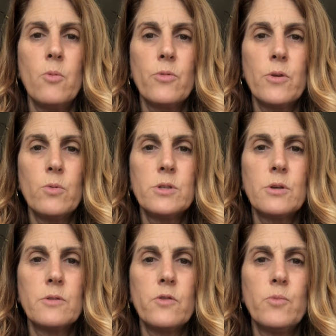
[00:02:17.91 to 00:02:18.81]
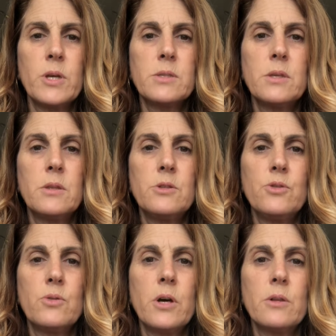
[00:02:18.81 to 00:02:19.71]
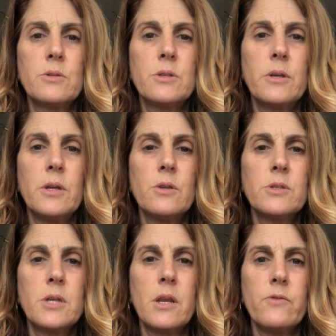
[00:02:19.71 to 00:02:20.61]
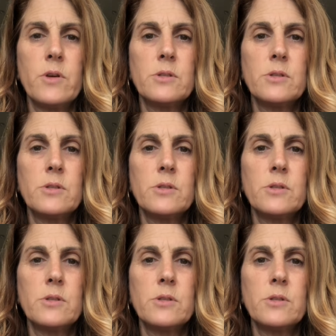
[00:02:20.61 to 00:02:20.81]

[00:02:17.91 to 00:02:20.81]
the result of mixing the two colors on either side of it.